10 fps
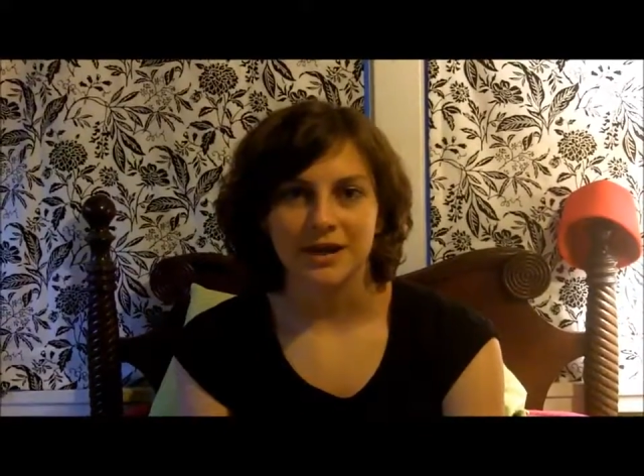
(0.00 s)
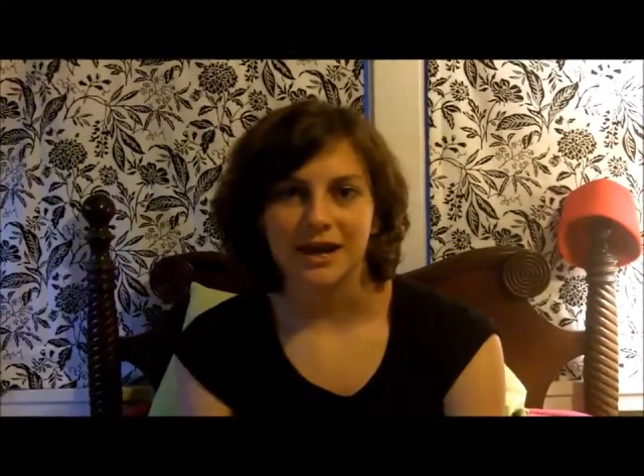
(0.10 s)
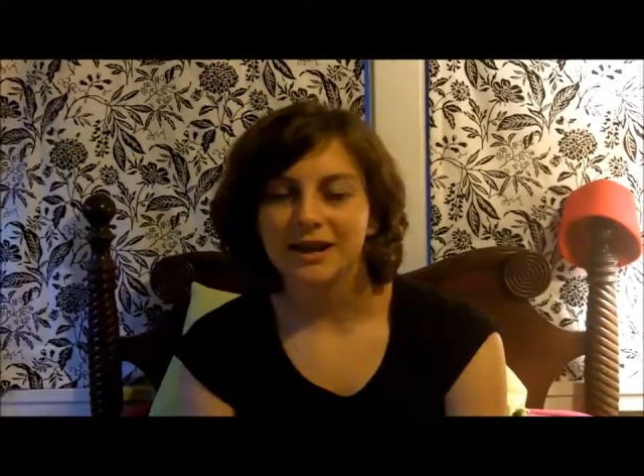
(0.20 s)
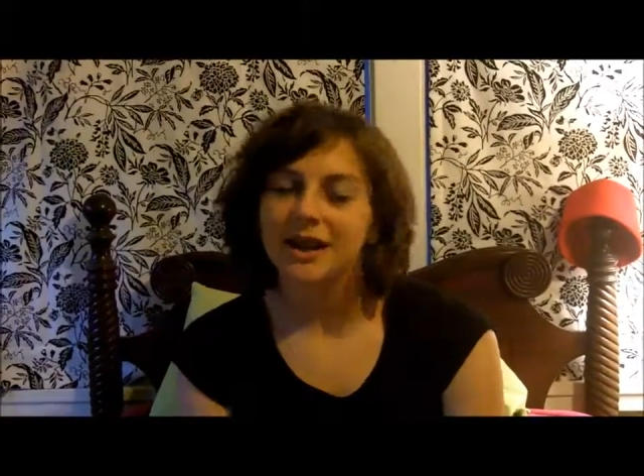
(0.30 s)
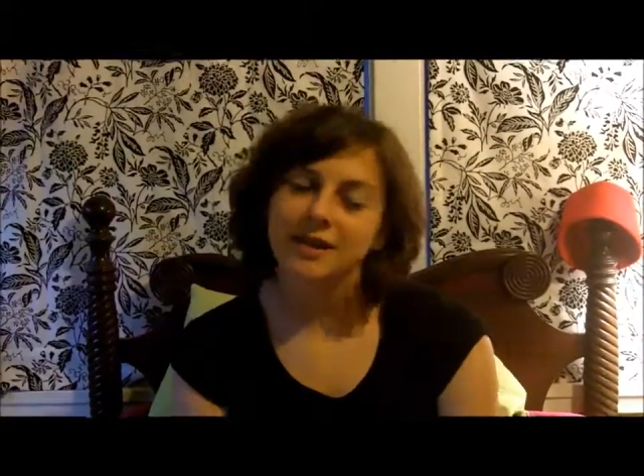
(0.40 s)

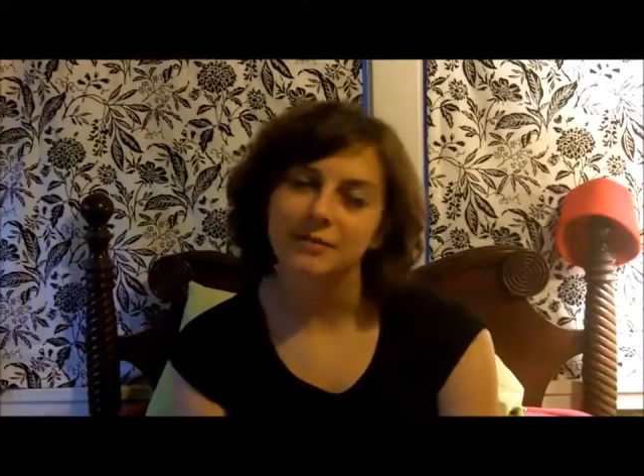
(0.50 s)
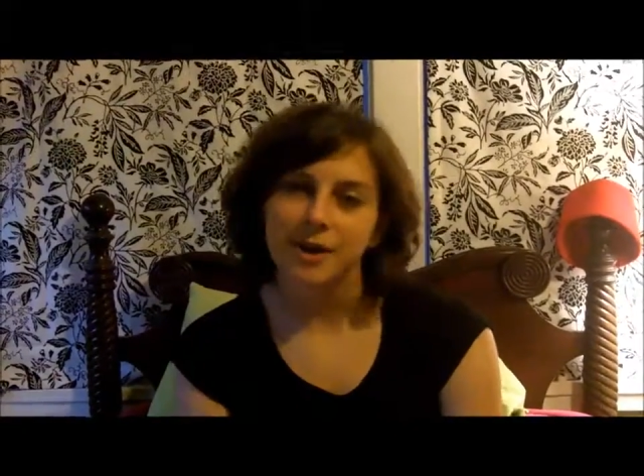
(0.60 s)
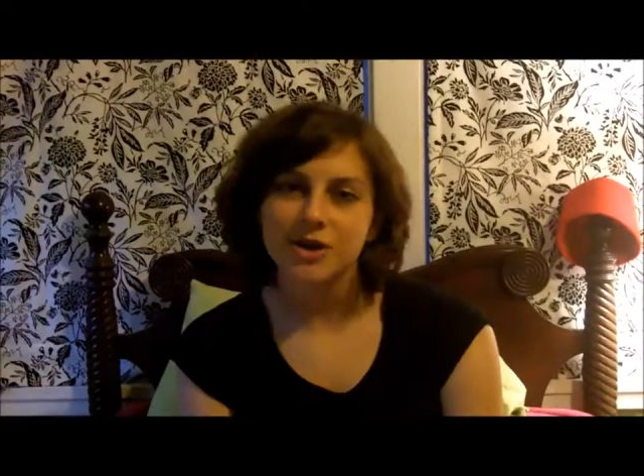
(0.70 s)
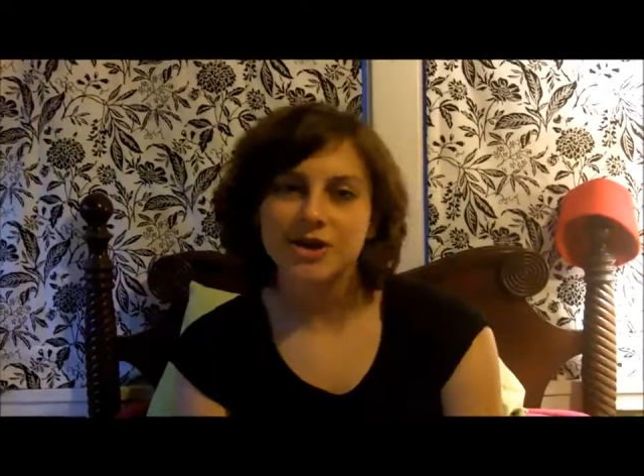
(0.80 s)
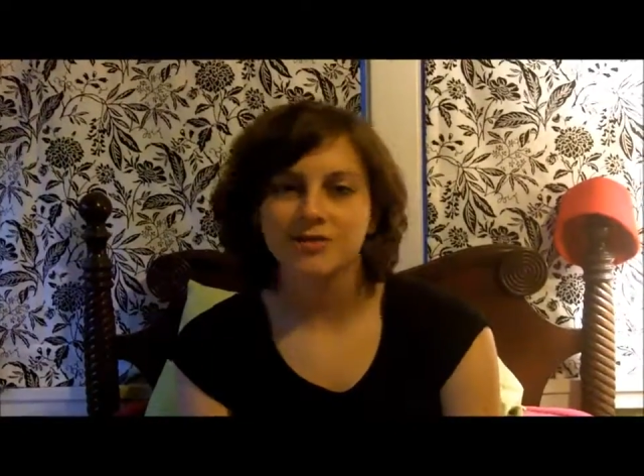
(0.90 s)
taking lots of
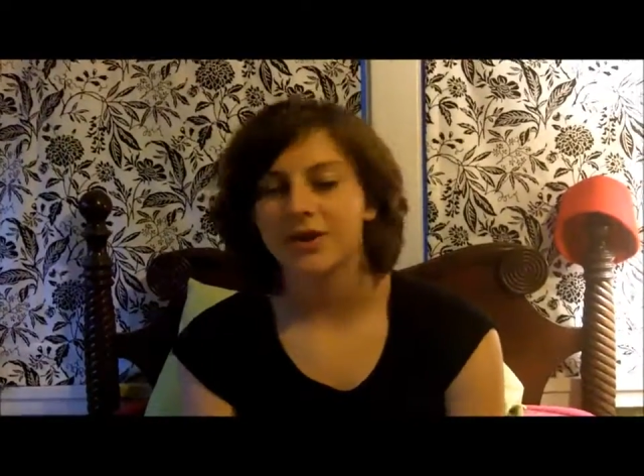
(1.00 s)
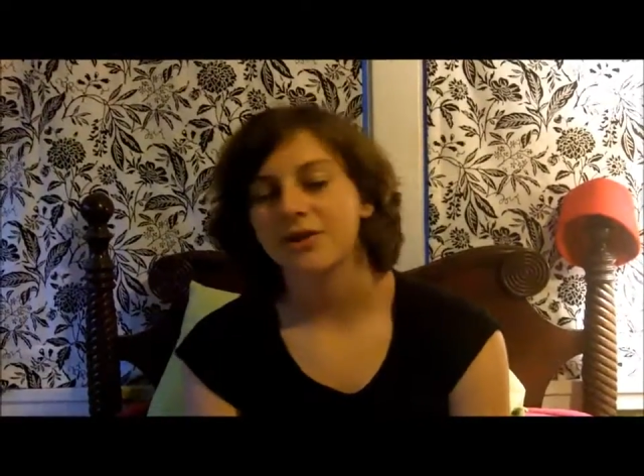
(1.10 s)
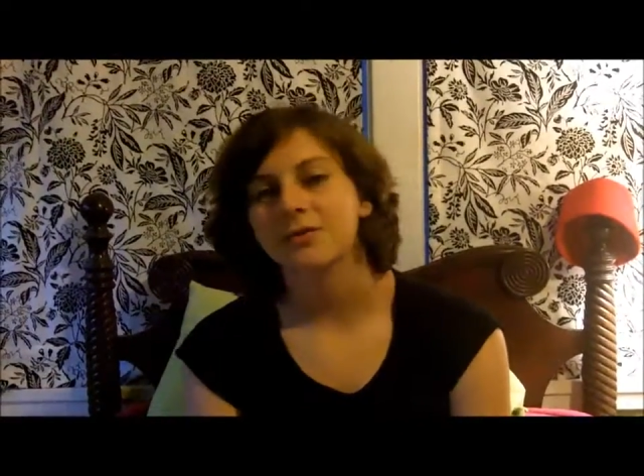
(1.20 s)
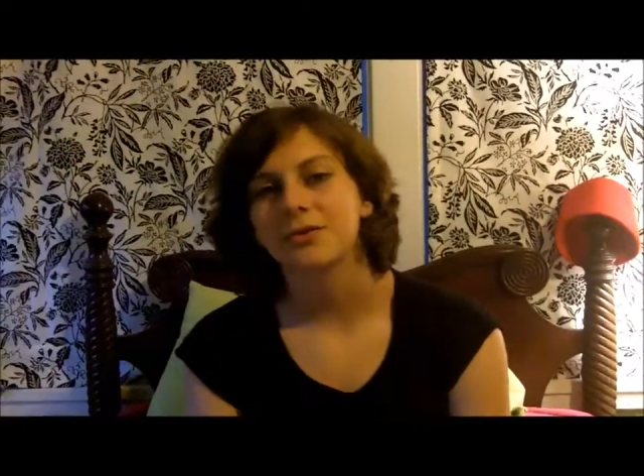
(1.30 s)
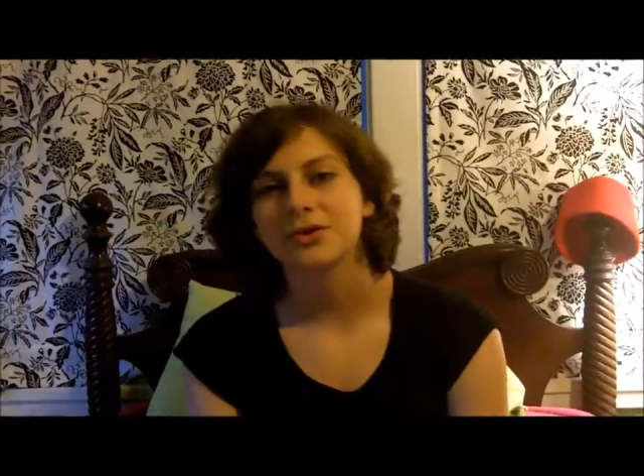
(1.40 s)
pictures of all
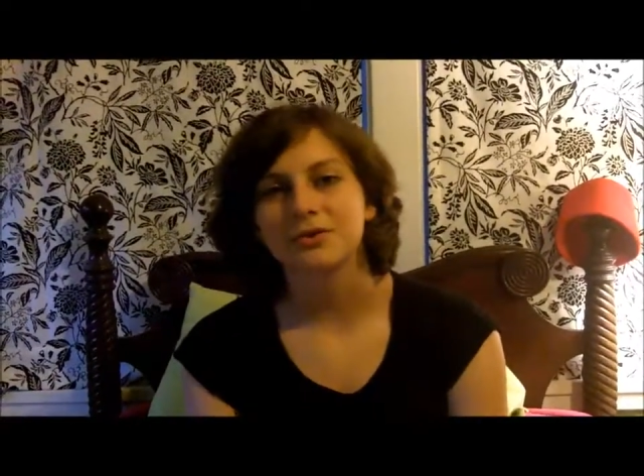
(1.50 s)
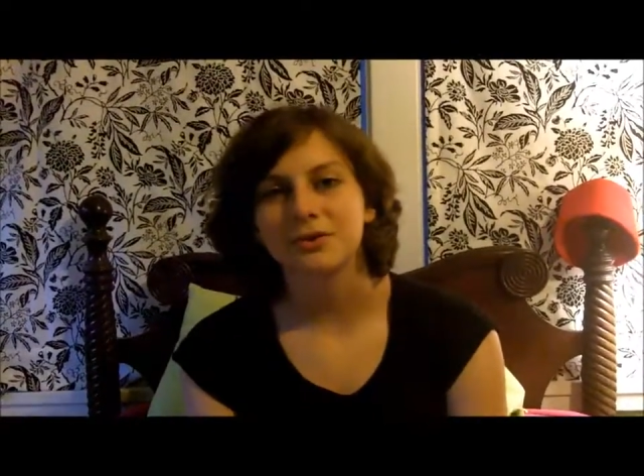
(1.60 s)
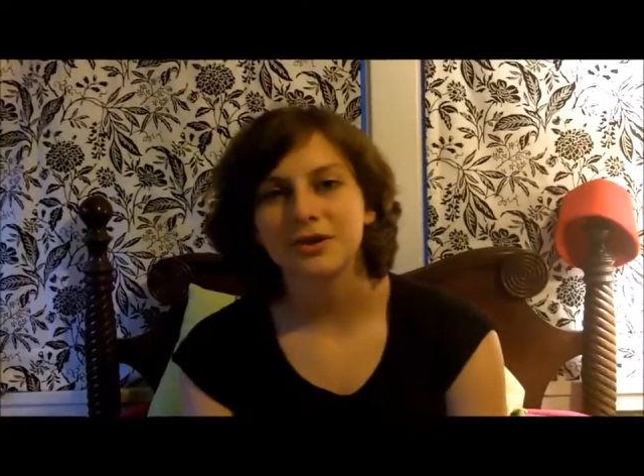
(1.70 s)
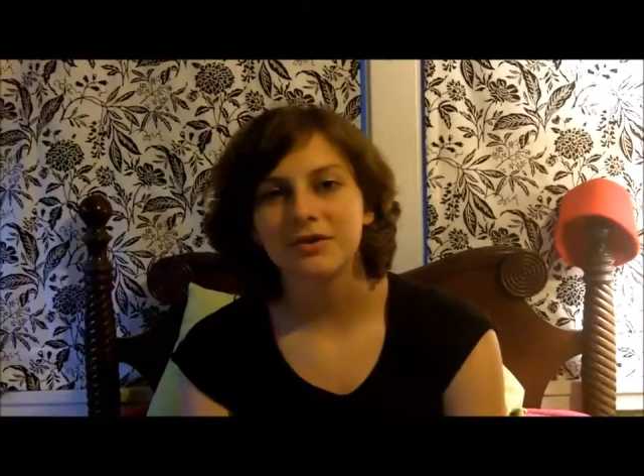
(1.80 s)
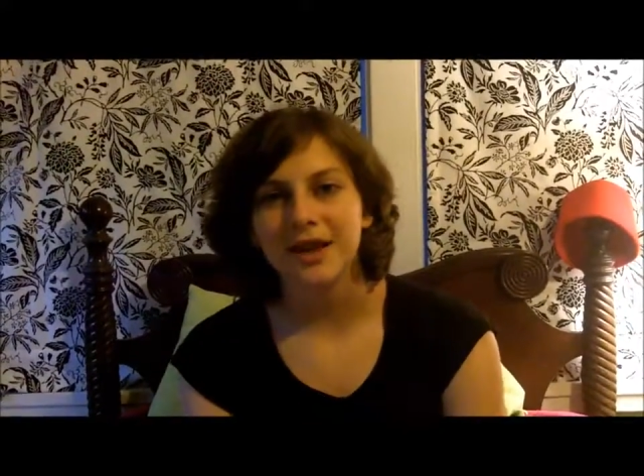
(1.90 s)
the cool
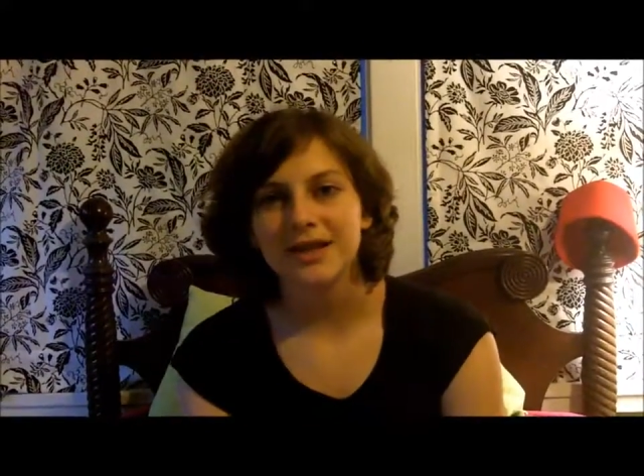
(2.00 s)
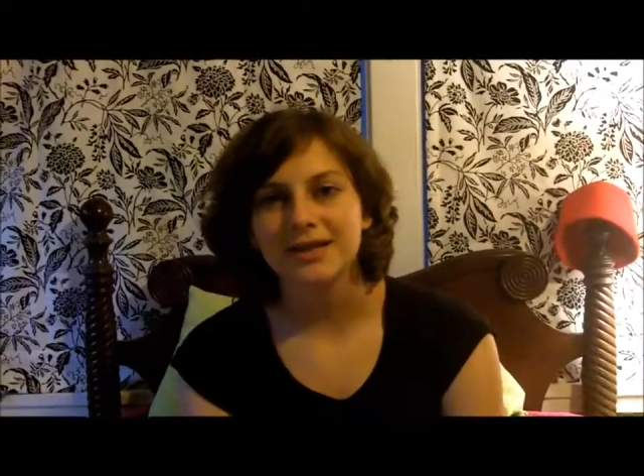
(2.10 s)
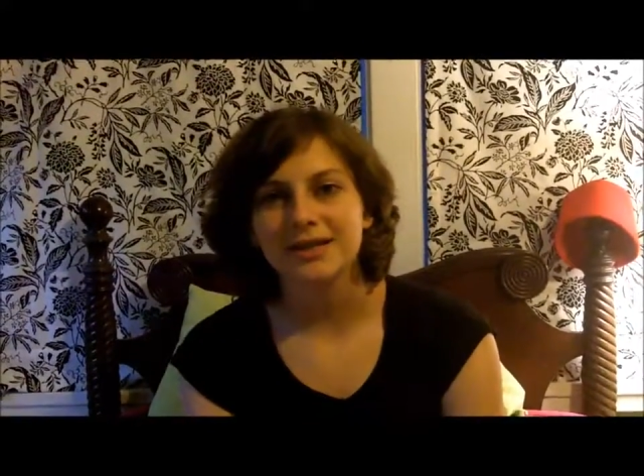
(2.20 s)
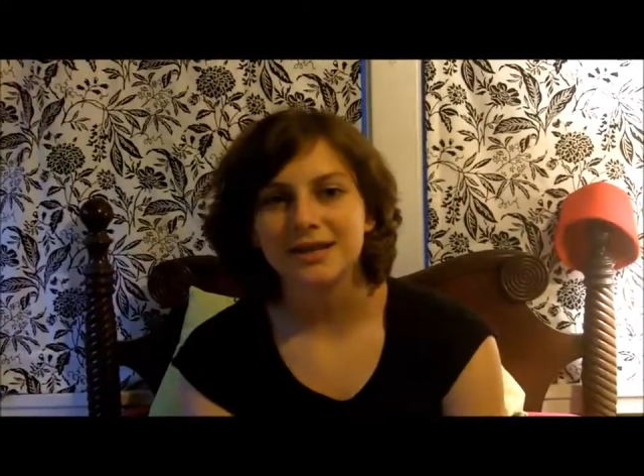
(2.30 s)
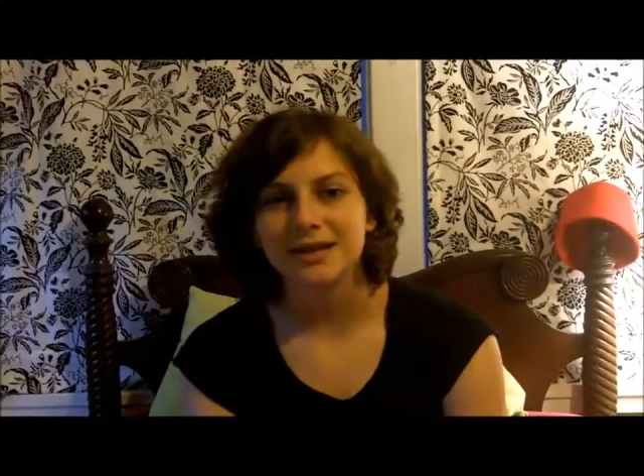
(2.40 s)
school
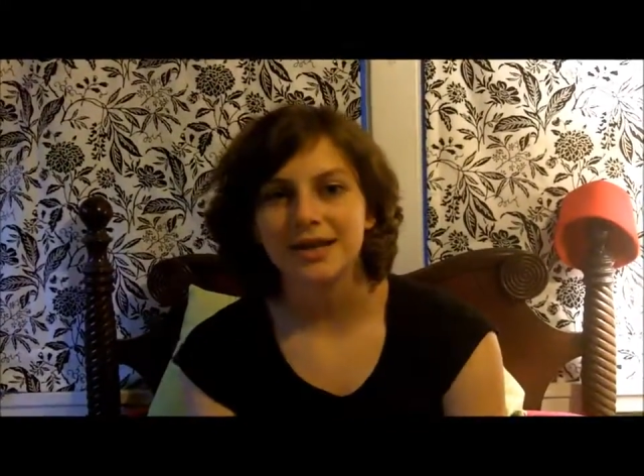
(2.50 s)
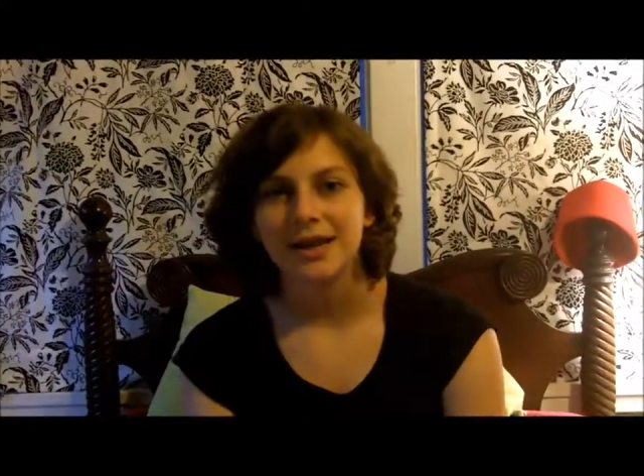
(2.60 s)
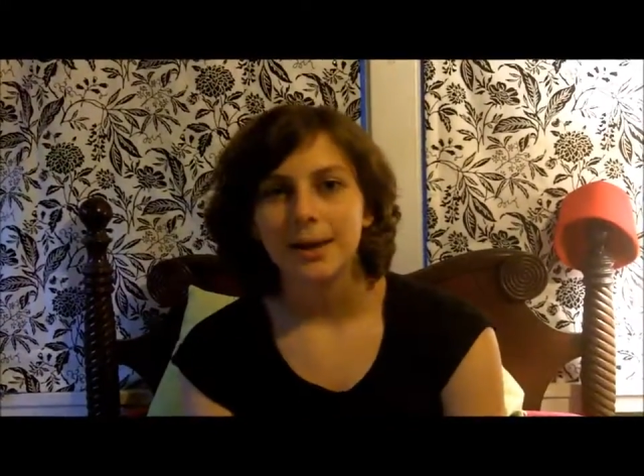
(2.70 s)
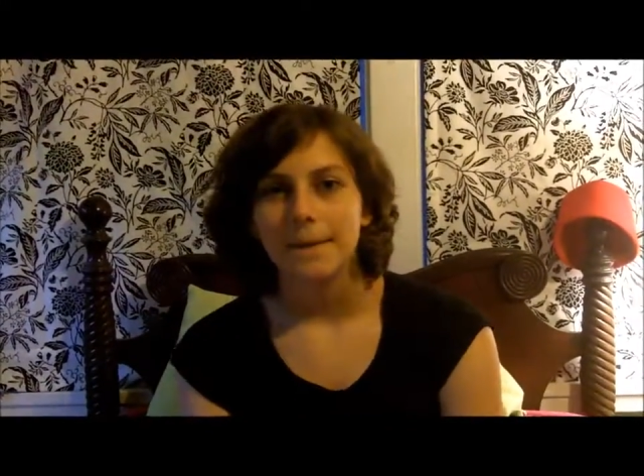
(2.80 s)
events, and